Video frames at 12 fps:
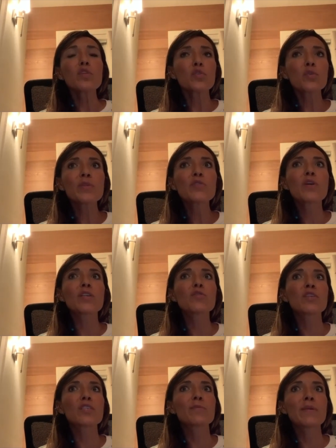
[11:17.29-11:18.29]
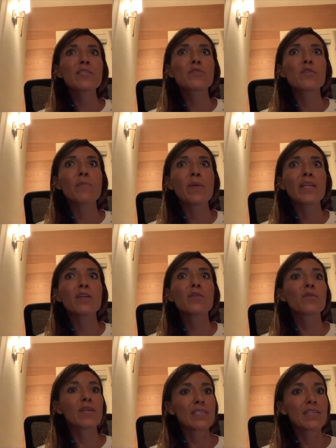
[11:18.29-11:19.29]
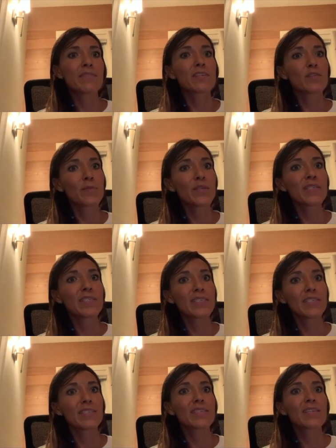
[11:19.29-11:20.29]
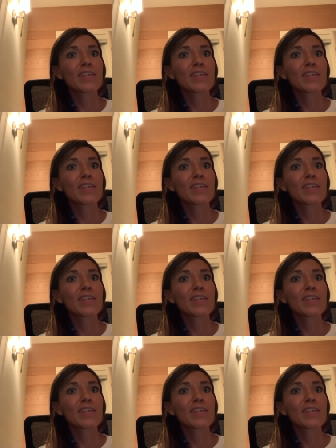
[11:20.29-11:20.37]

don't try to explain to somebody who hasn't even experienced it.